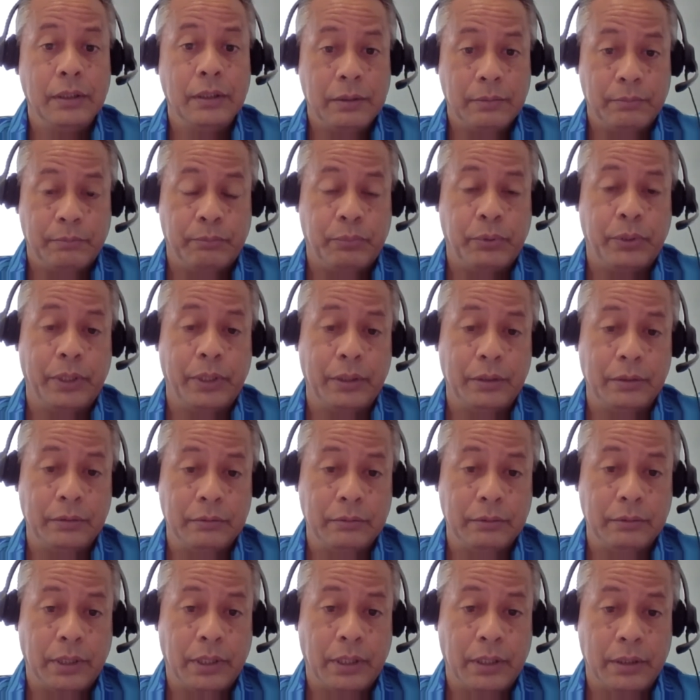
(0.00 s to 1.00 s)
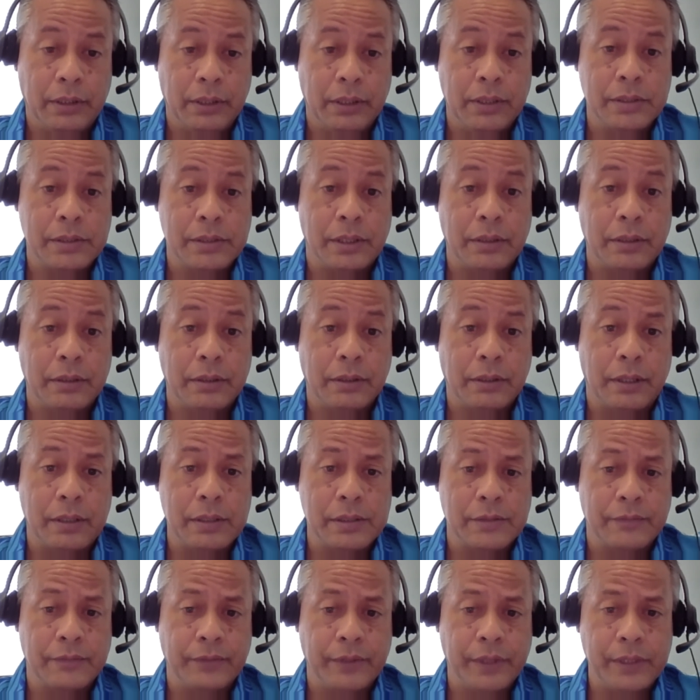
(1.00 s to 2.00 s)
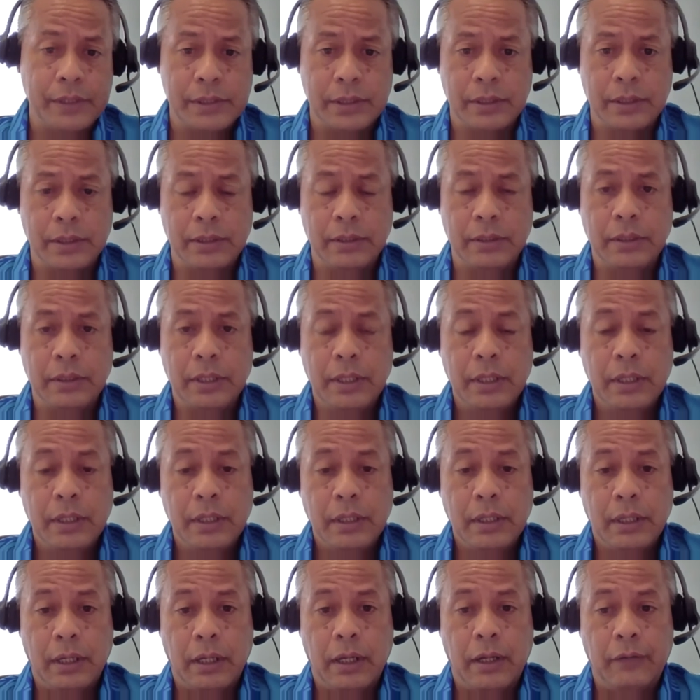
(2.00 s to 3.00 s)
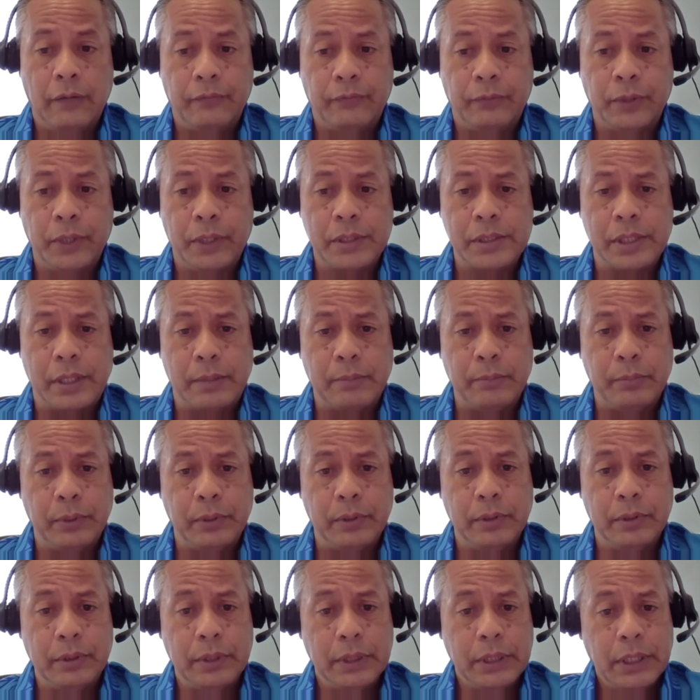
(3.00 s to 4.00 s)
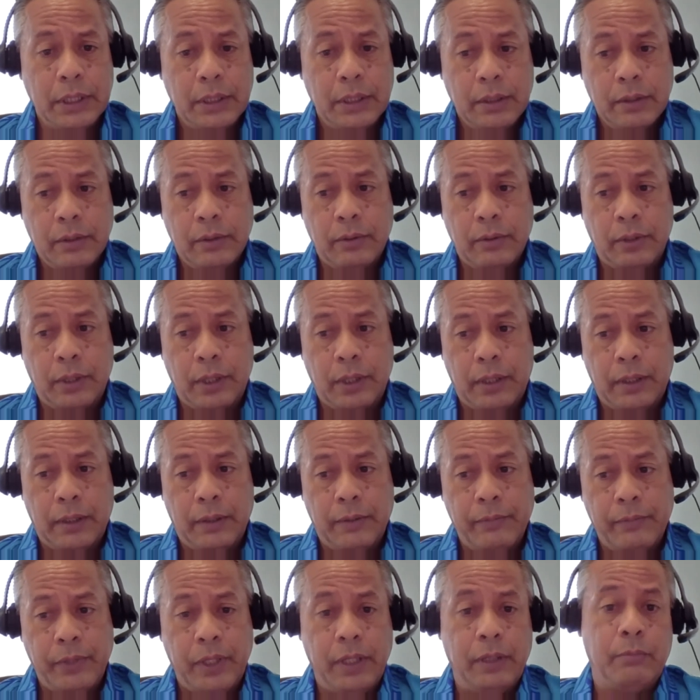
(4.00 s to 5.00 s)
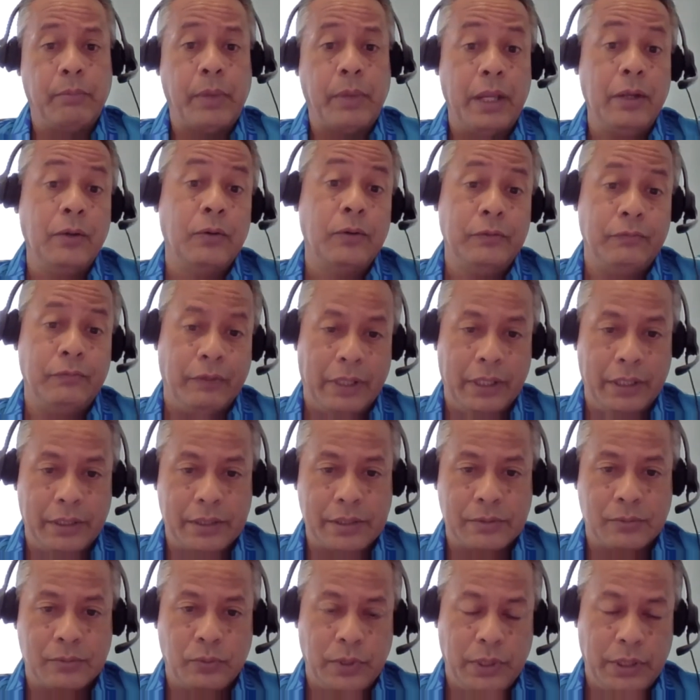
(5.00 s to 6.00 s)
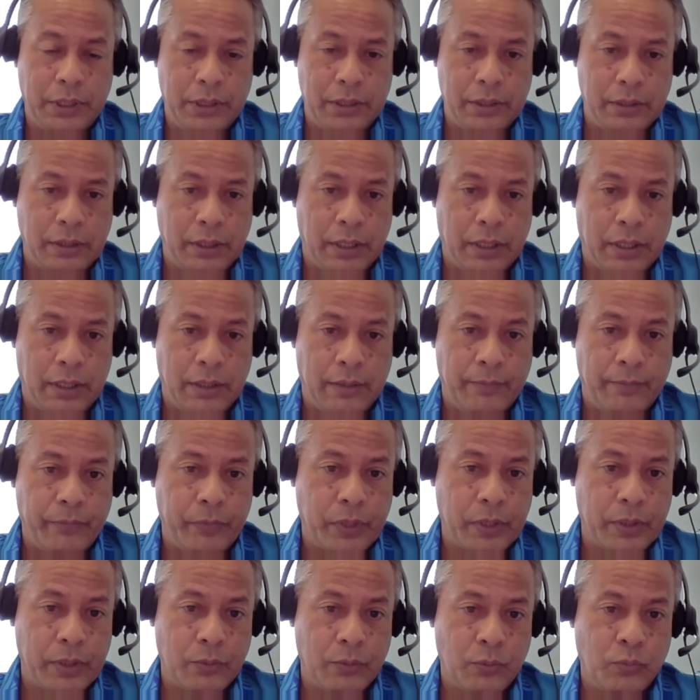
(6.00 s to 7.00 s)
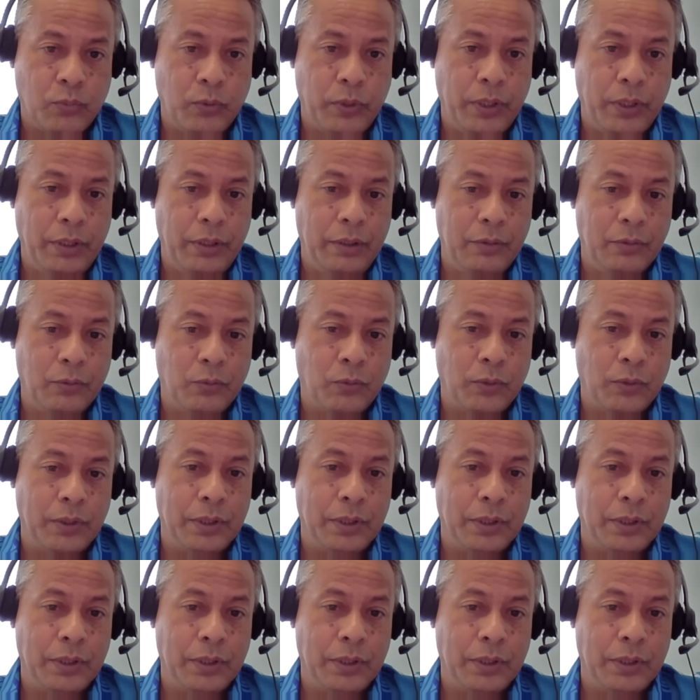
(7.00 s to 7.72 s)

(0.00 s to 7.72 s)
putting uh, things under conservation. And uh, for example, uh, in my own village, we um, we when the